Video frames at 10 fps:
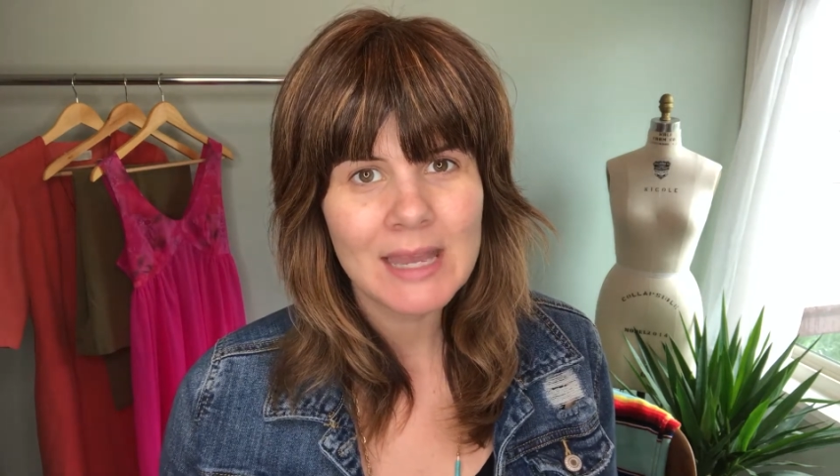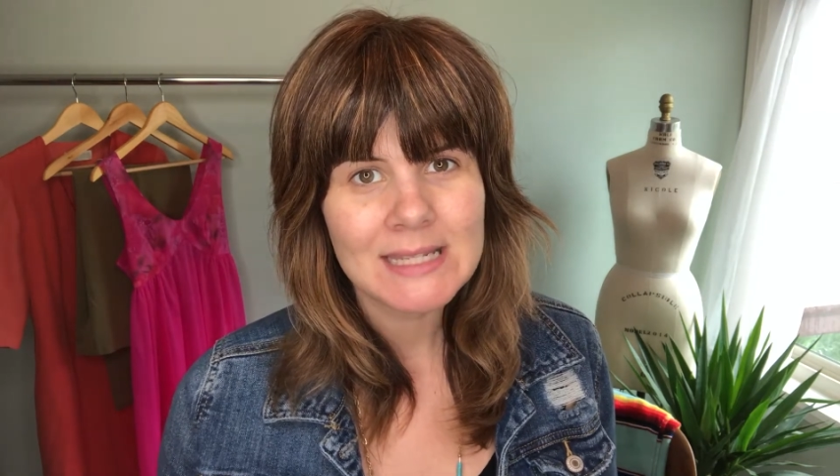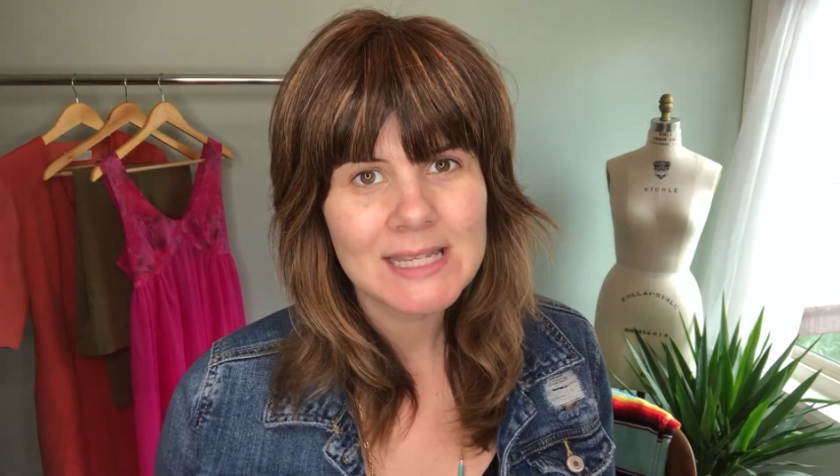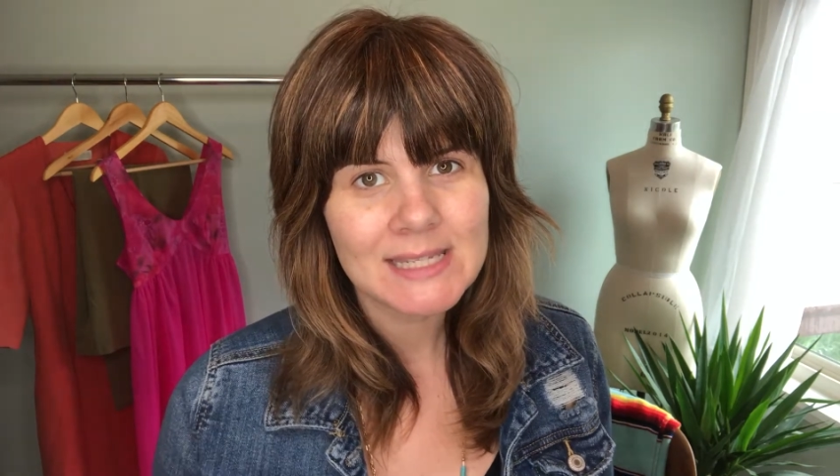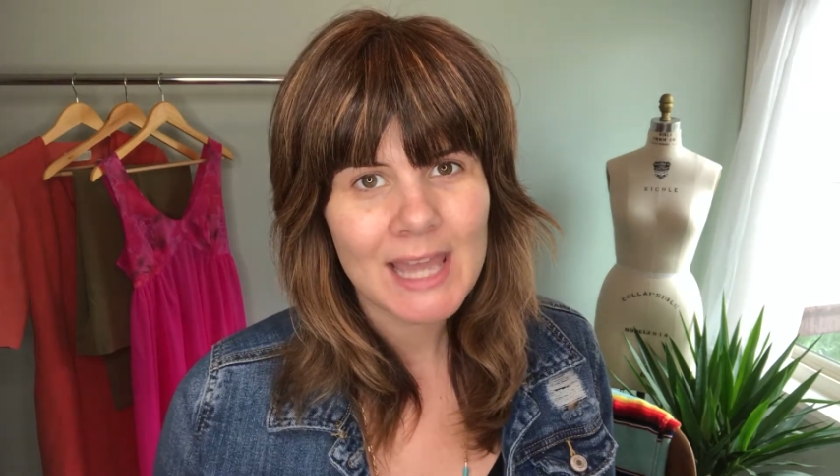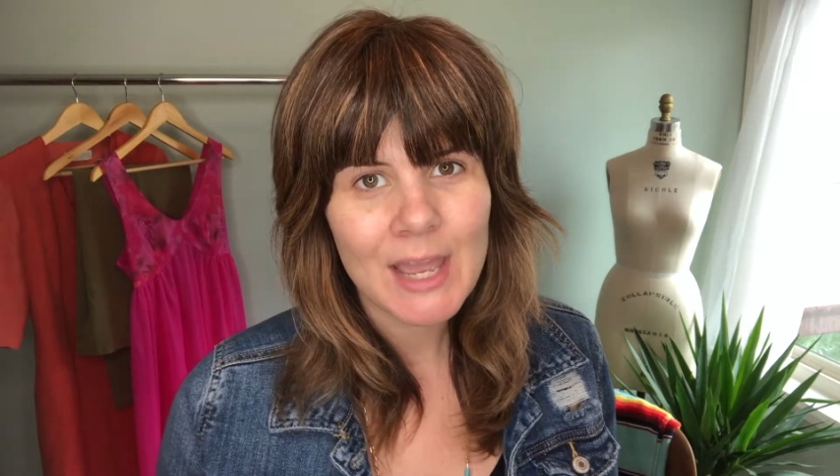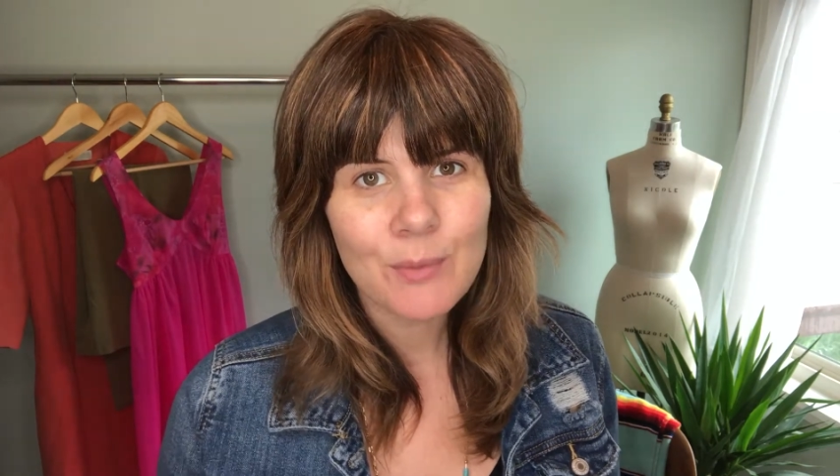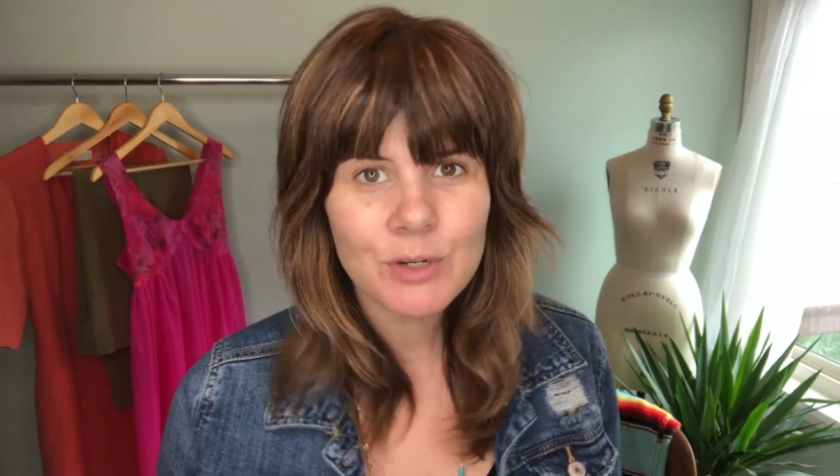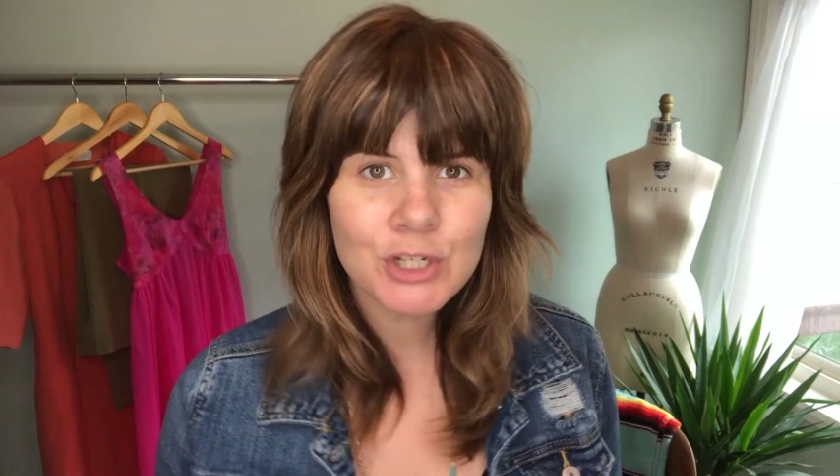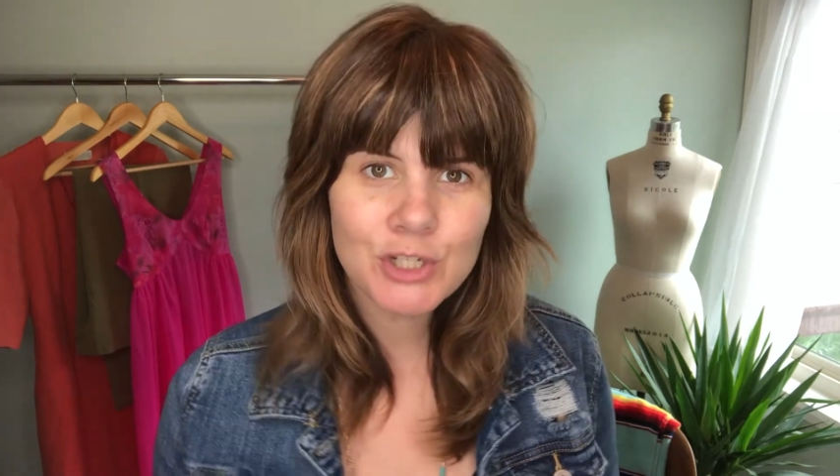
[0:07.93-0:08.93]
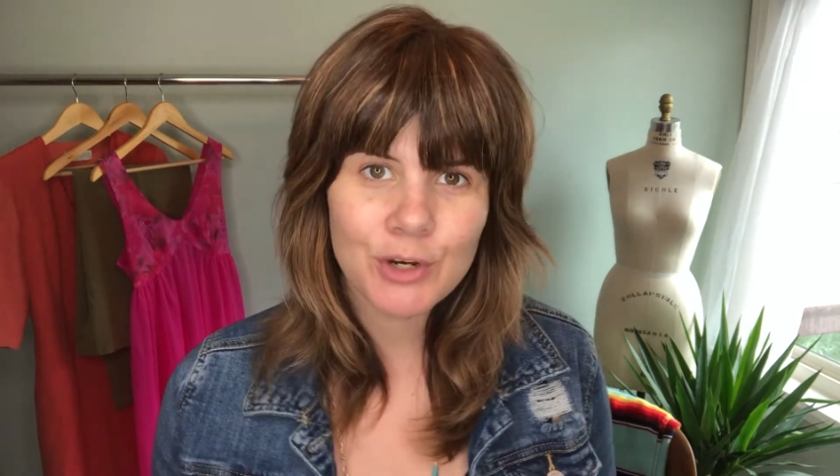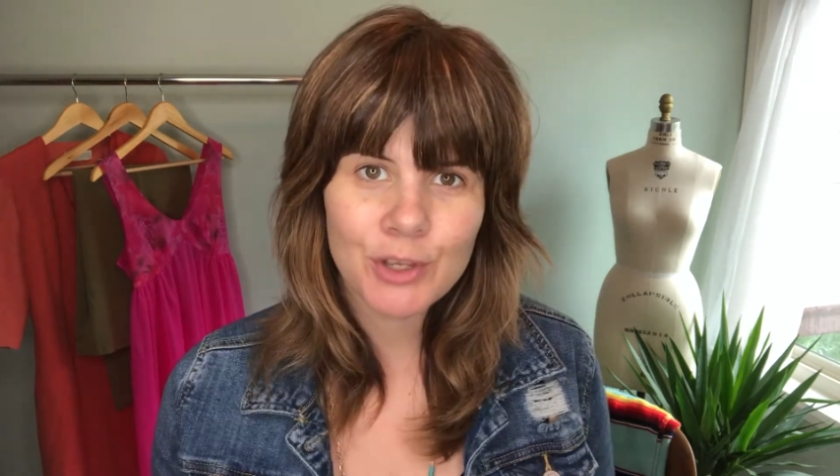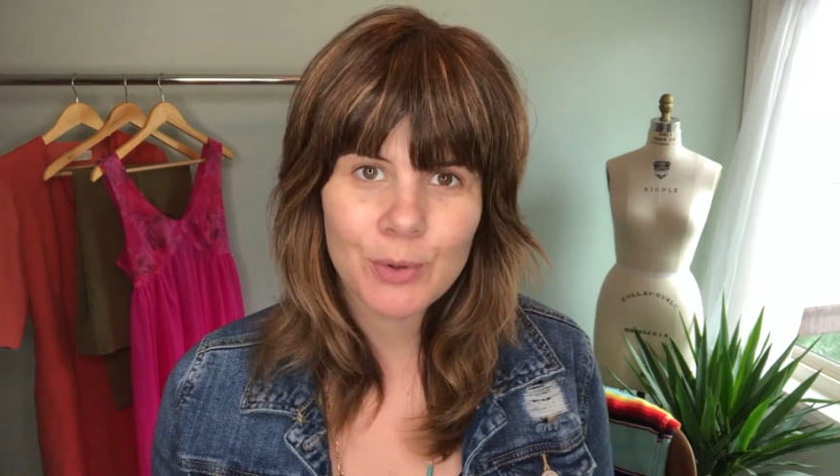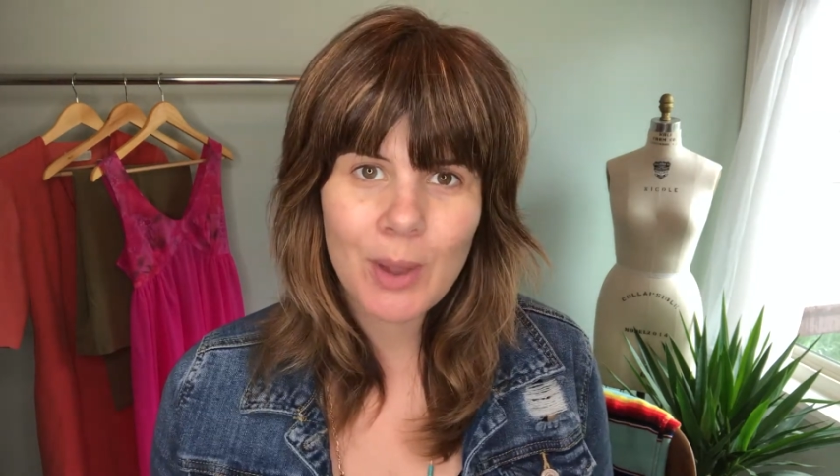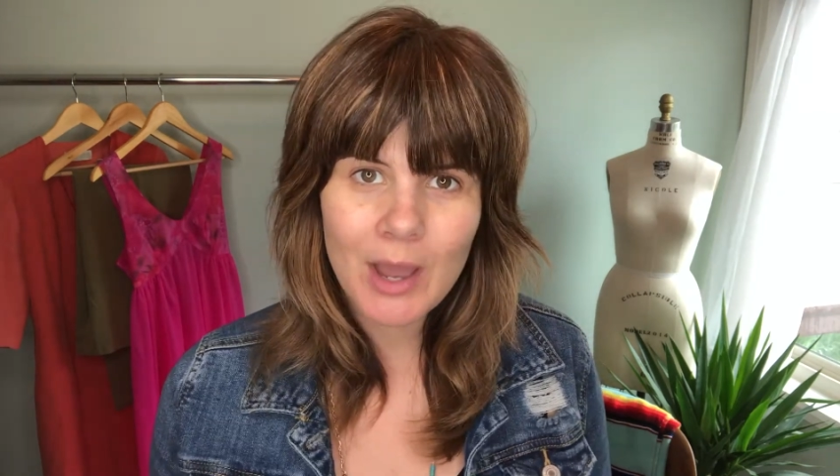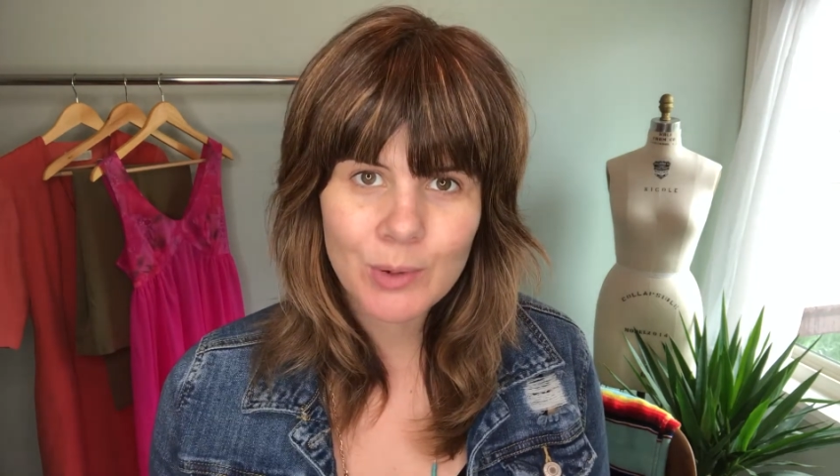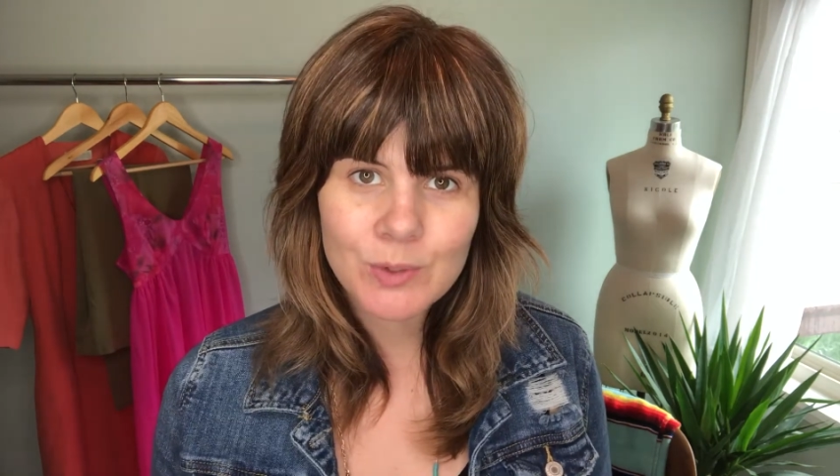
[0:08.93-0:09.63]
Today I want to show you how to